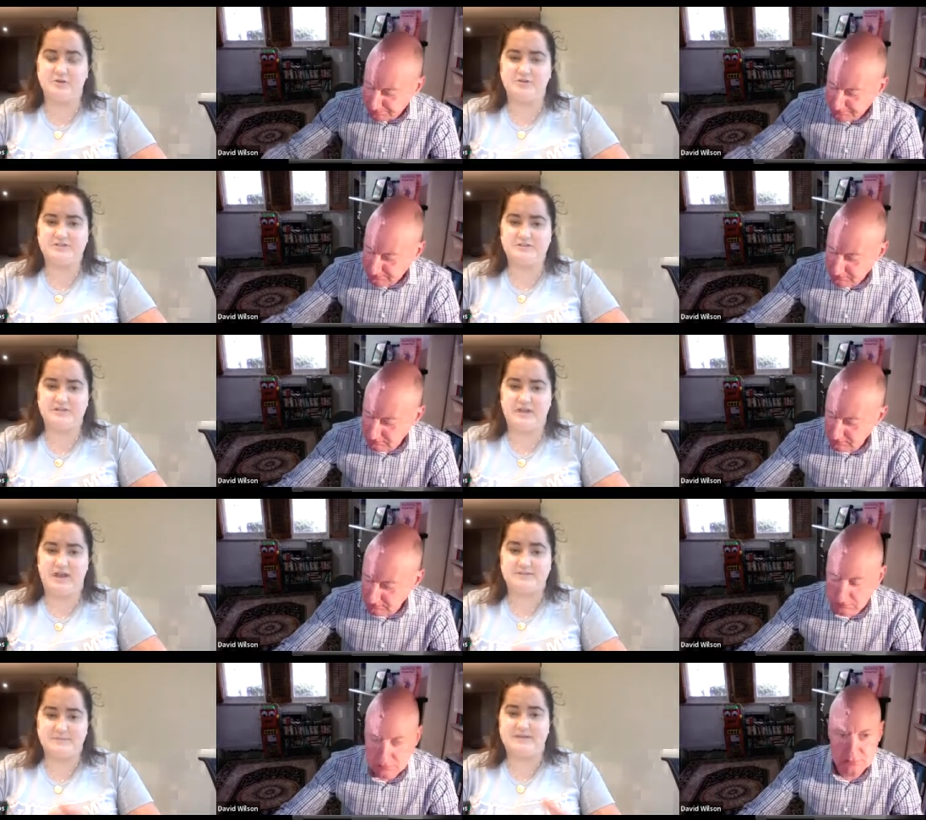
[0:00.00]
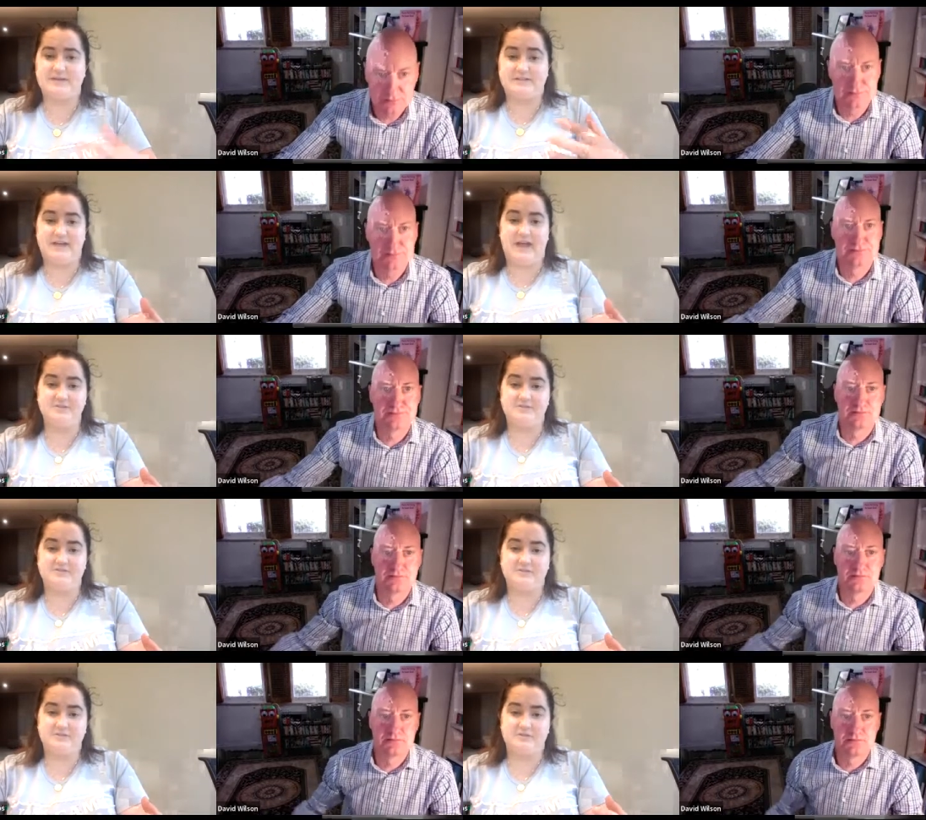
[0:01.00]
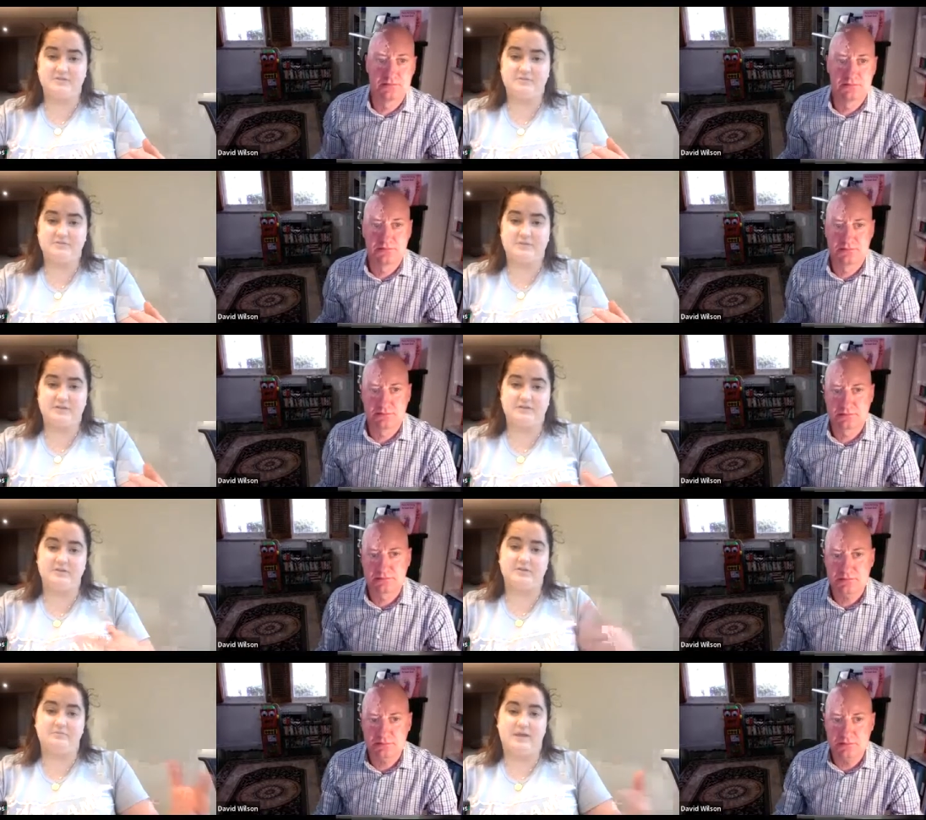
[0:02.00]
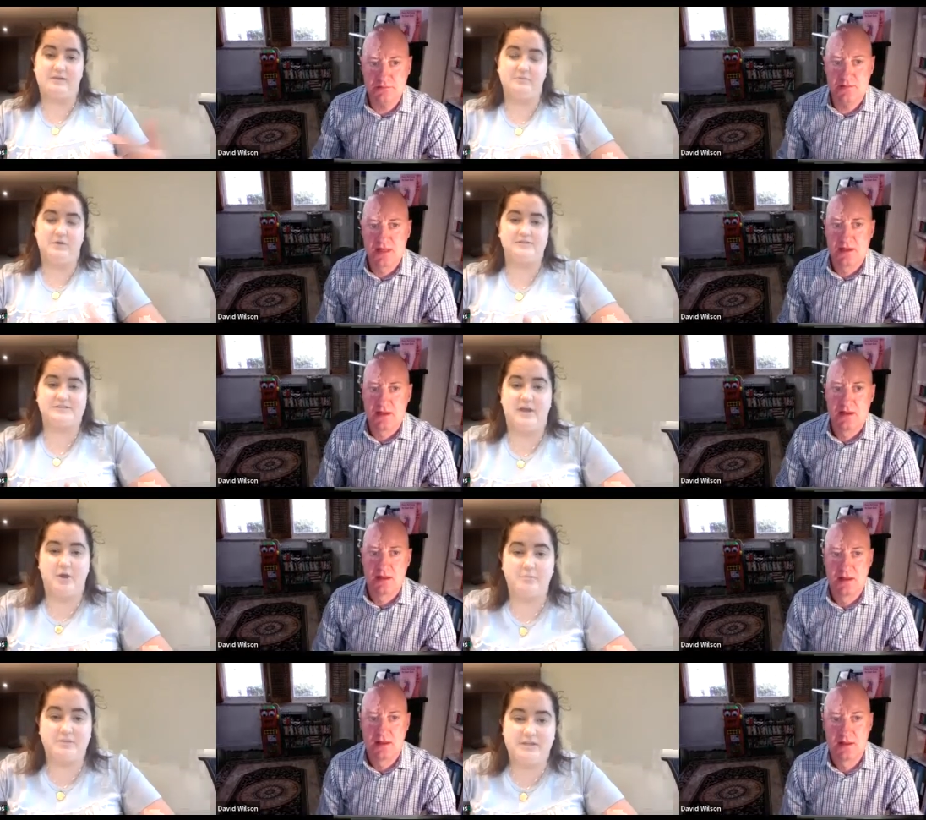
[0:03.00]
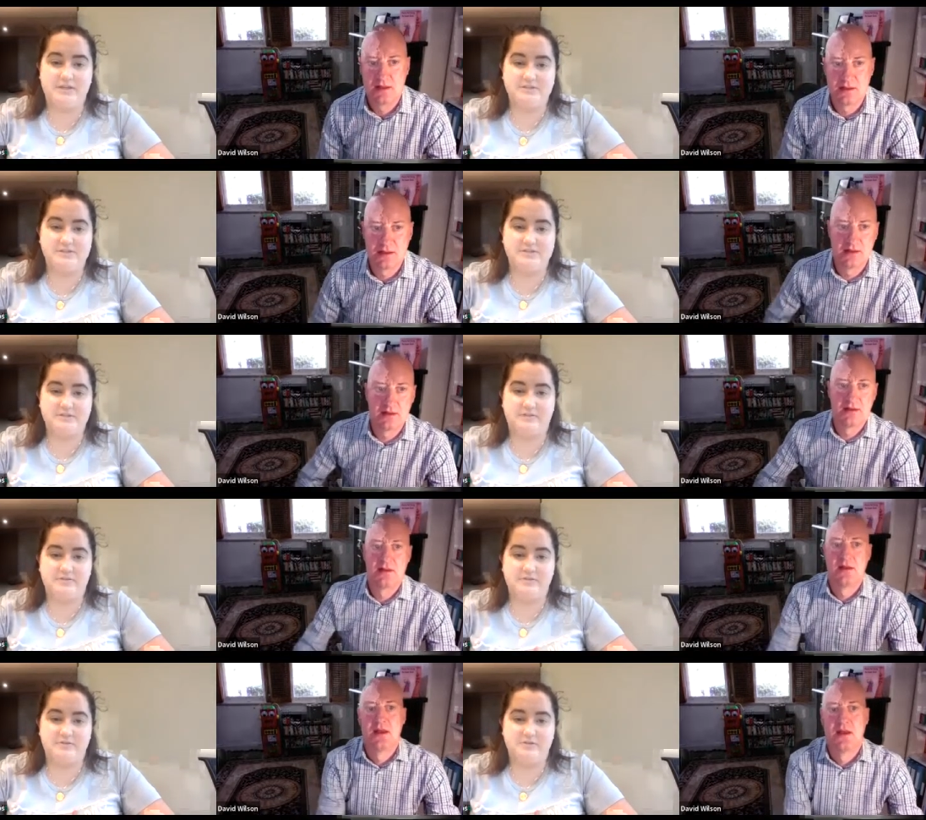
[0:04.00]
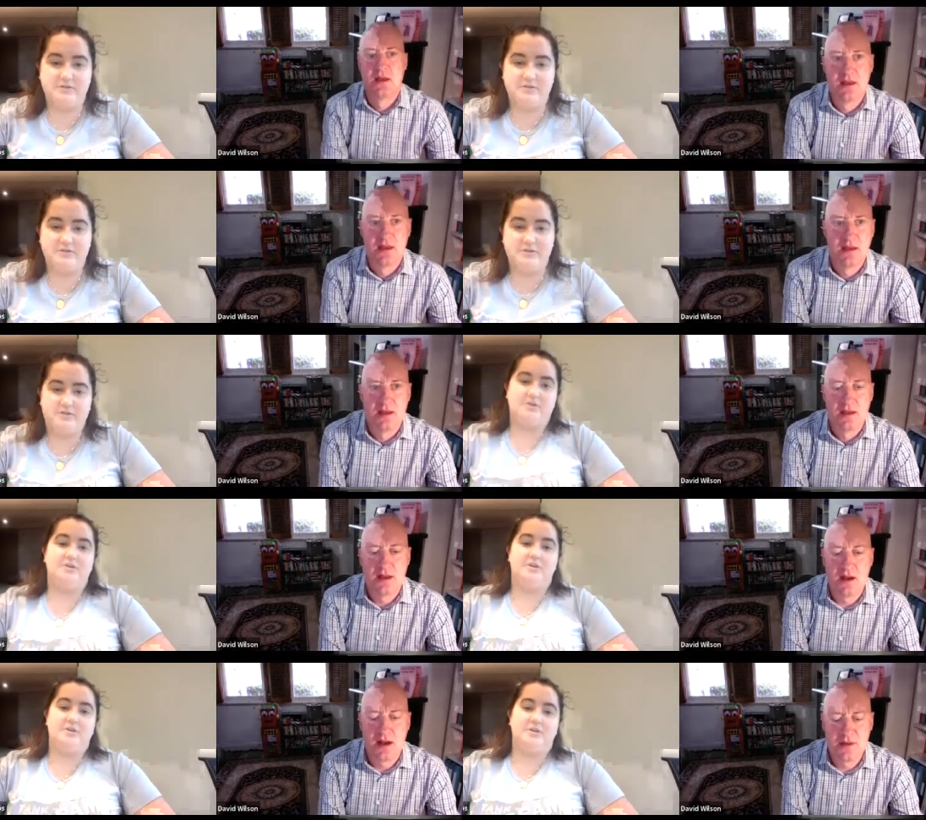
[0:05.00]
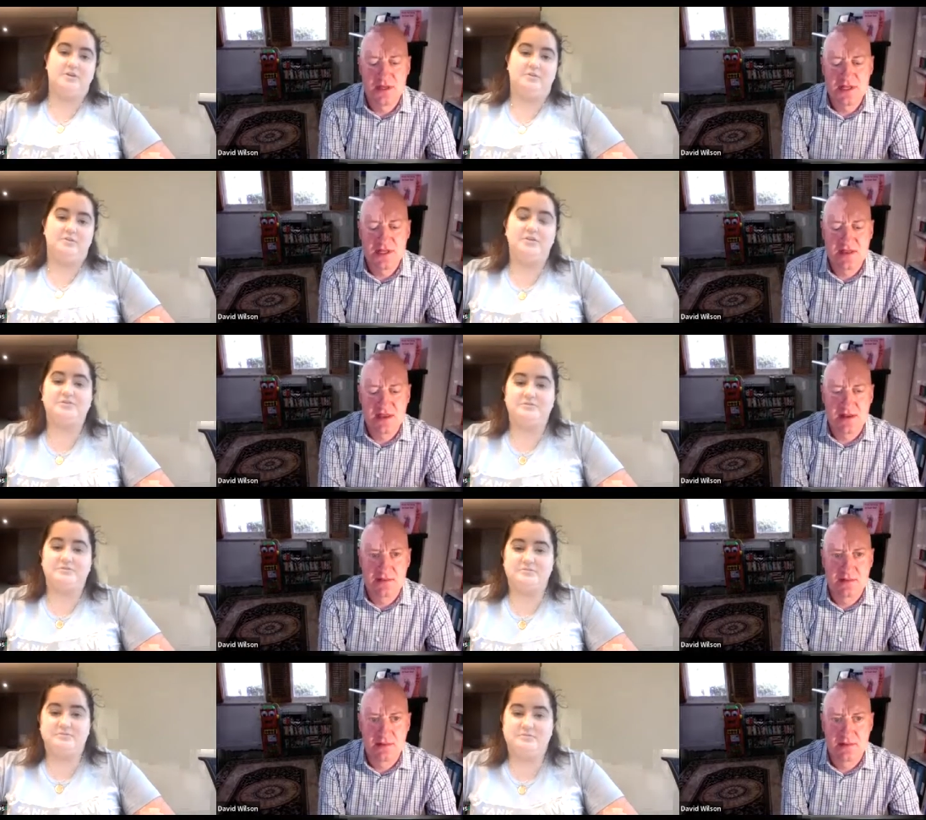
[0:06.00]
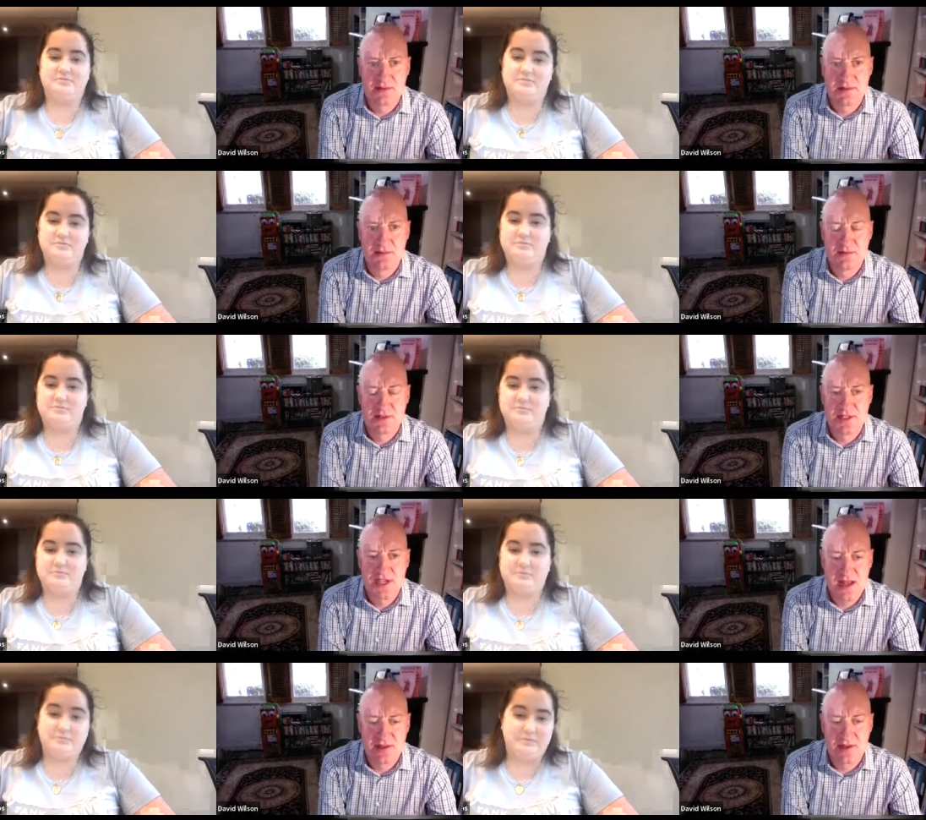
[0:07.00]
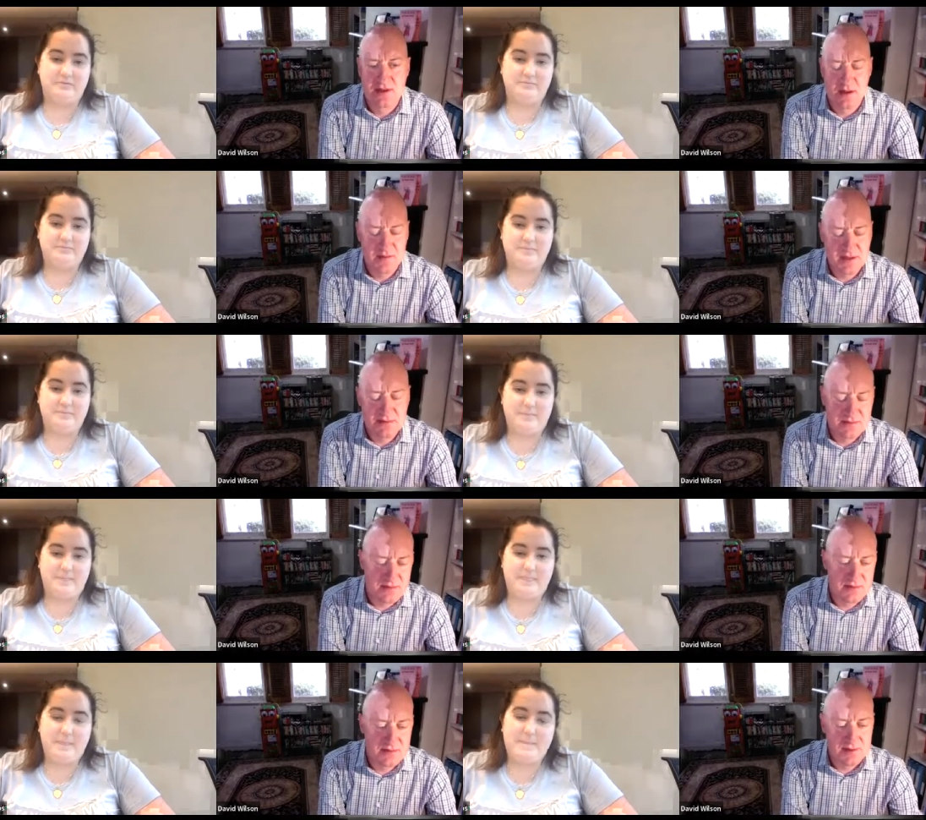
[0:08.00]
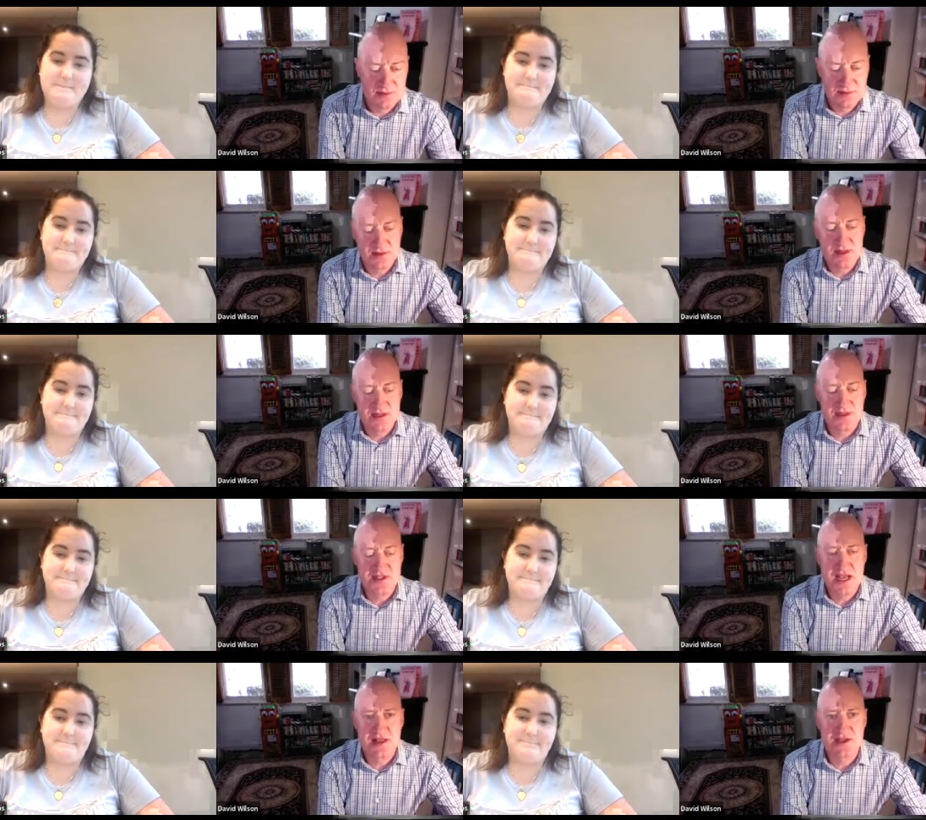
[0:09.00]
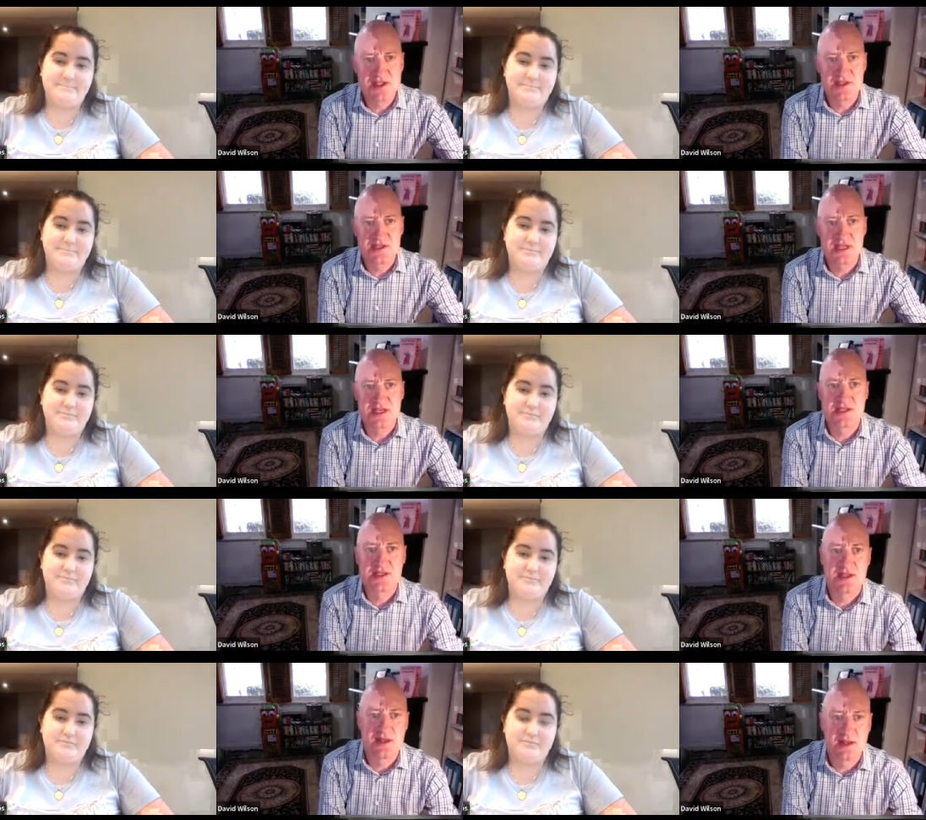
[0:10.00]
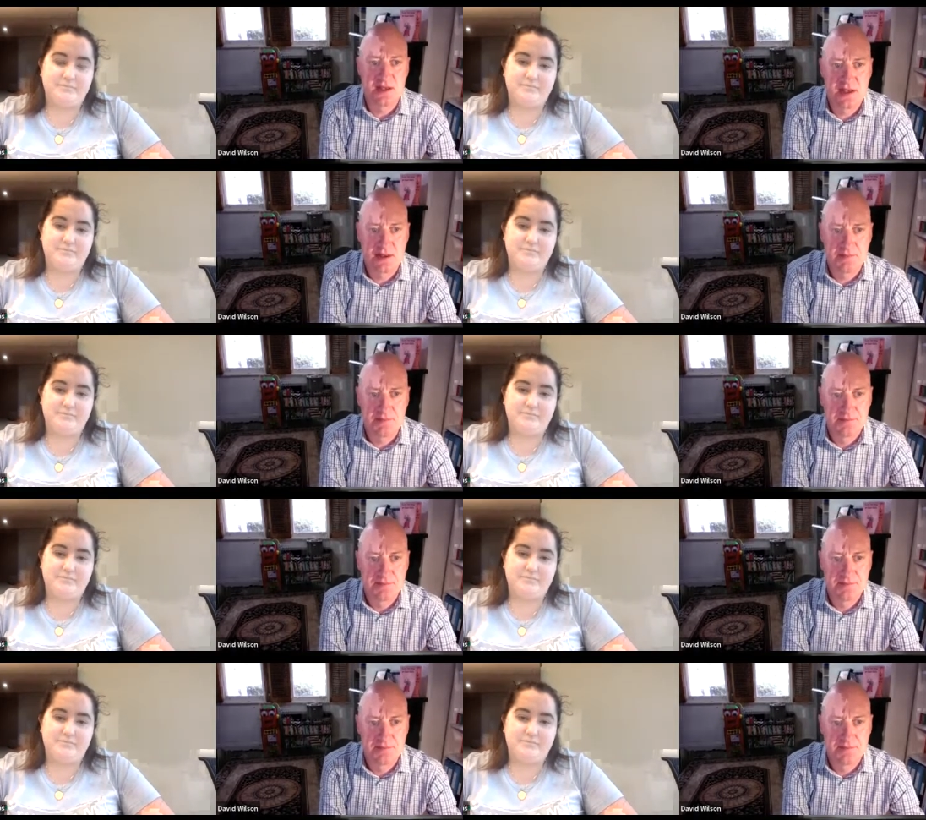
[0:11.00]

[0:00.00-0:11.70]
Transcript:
Speaker 1: noticed as being a dad, being the main person at home with the kids? Have you?
Speaker 2: I wouldn't say that challenge. I mean, challenge in the sense that um,